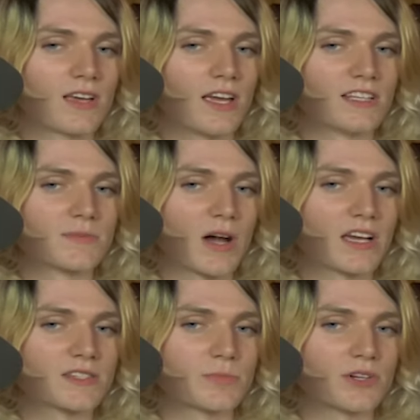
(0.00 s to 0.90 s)
it's my
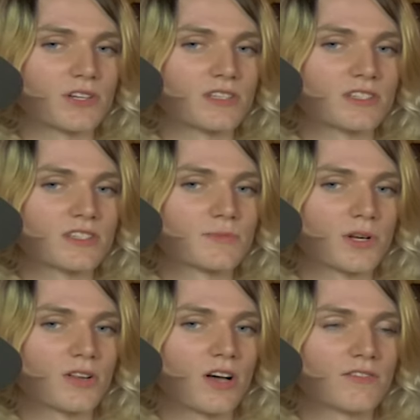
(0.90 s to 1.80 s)
experiences,
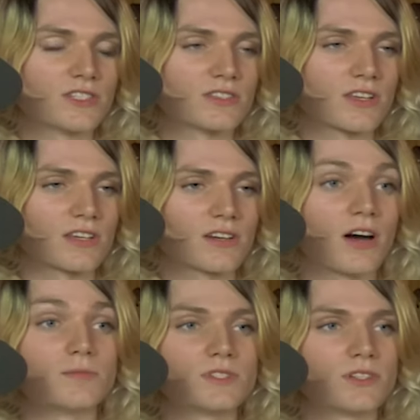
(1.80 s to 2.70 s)
but a lot of it just like
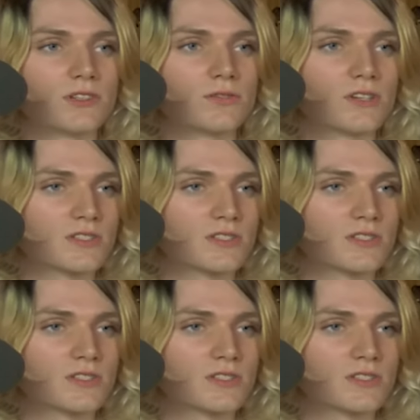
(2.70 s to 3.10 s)
comes to you.